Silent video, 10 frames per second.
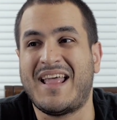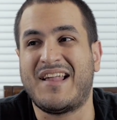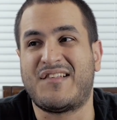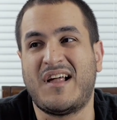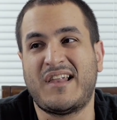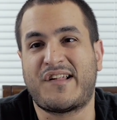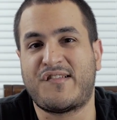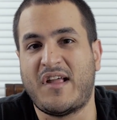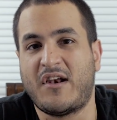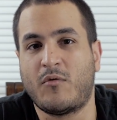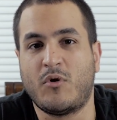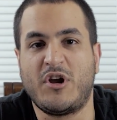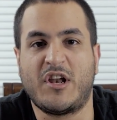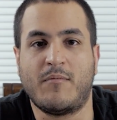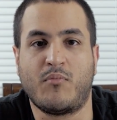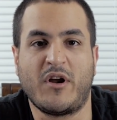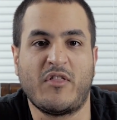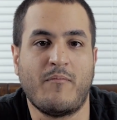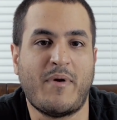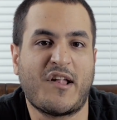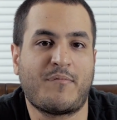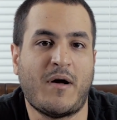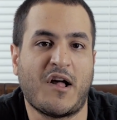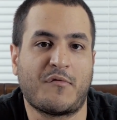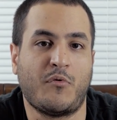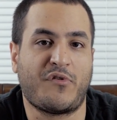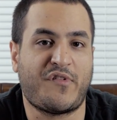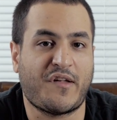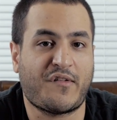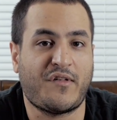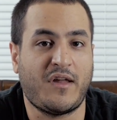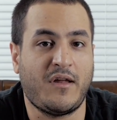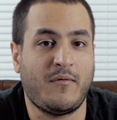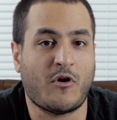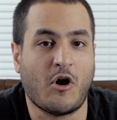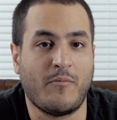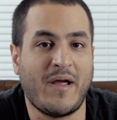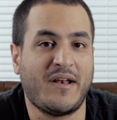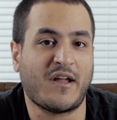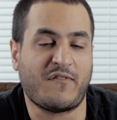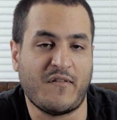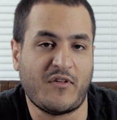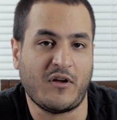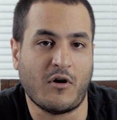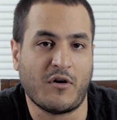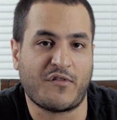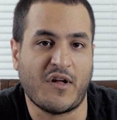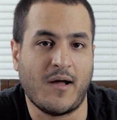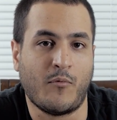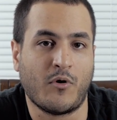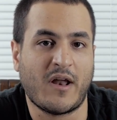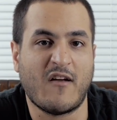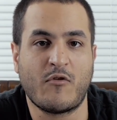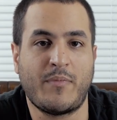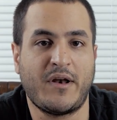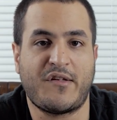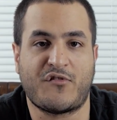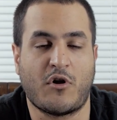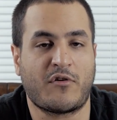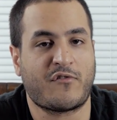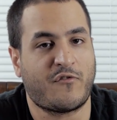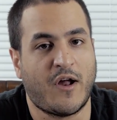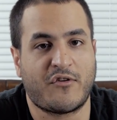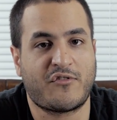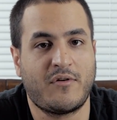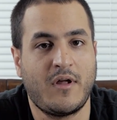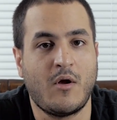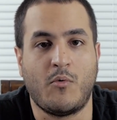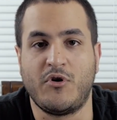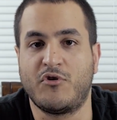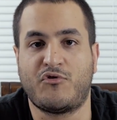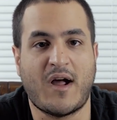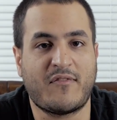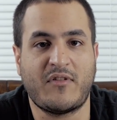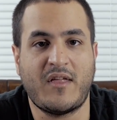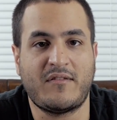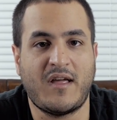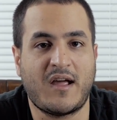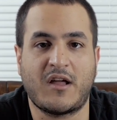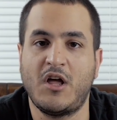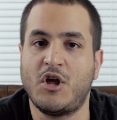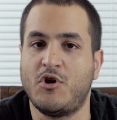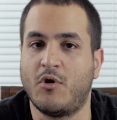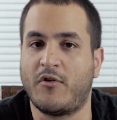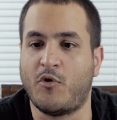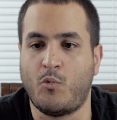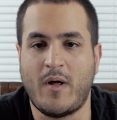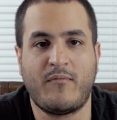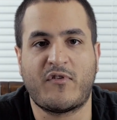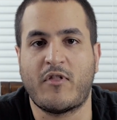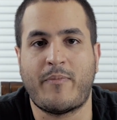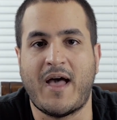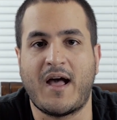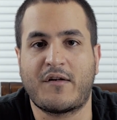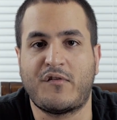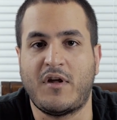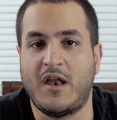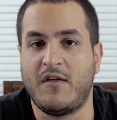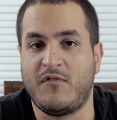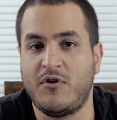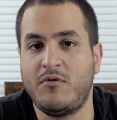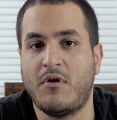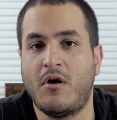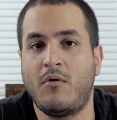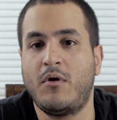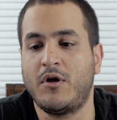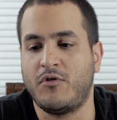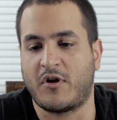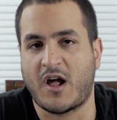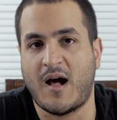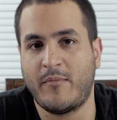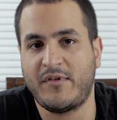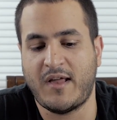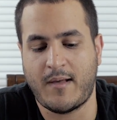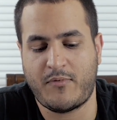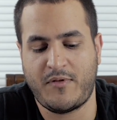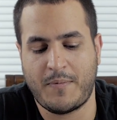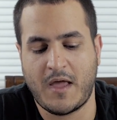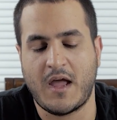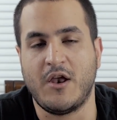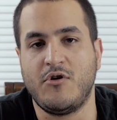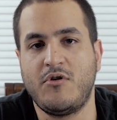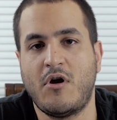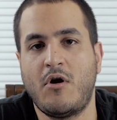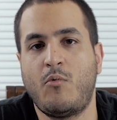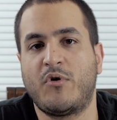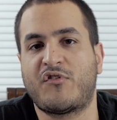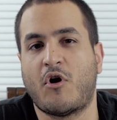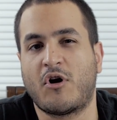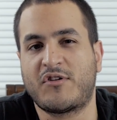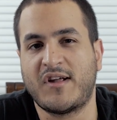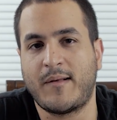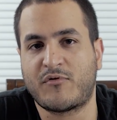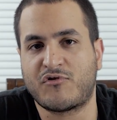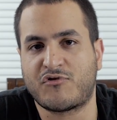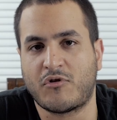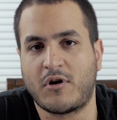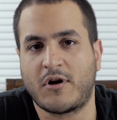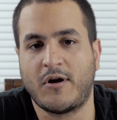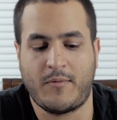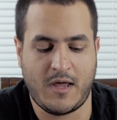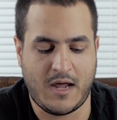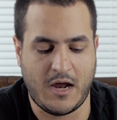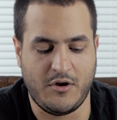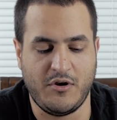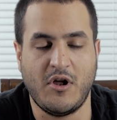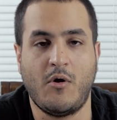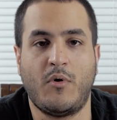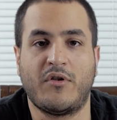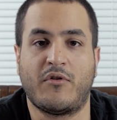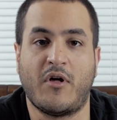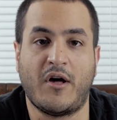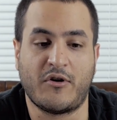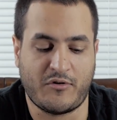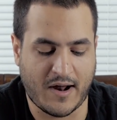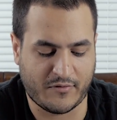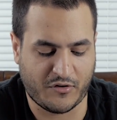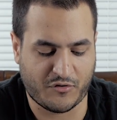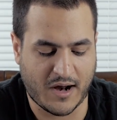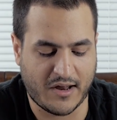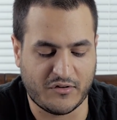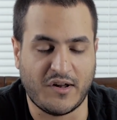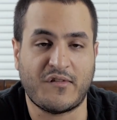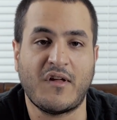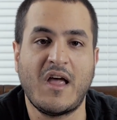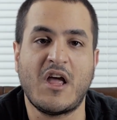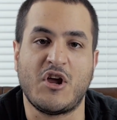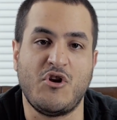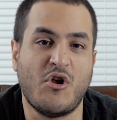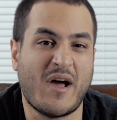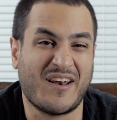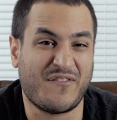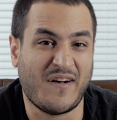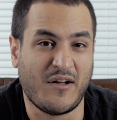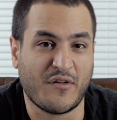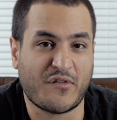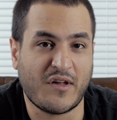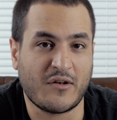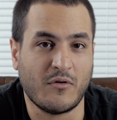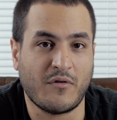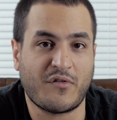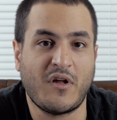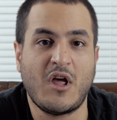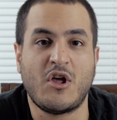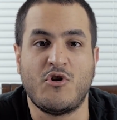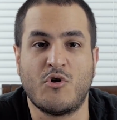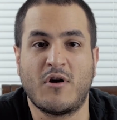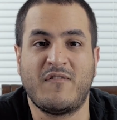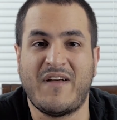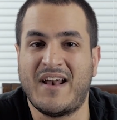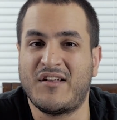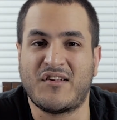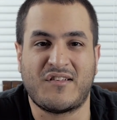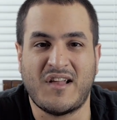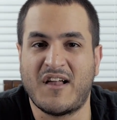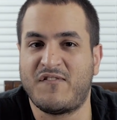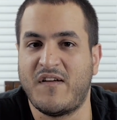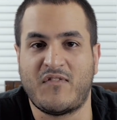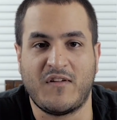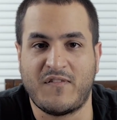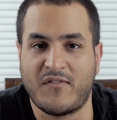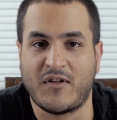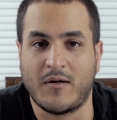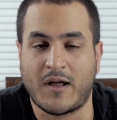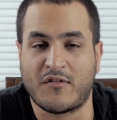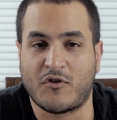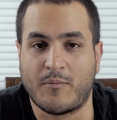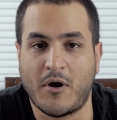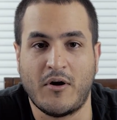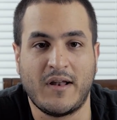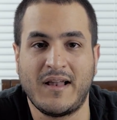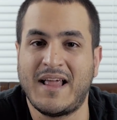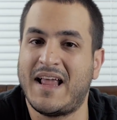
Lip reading: It's not like standard where you get to bring the best possible 60-card main deck, 15-card sideboard. Everybody starts fresh. When you're drafting that deck, you're at the whims of the packs. And if you know the common depth, and you know which archetypes are stronger, and you know whether the underdrafted strategies, you know how to follow signals, your advantage is not 50-50 against your opponent.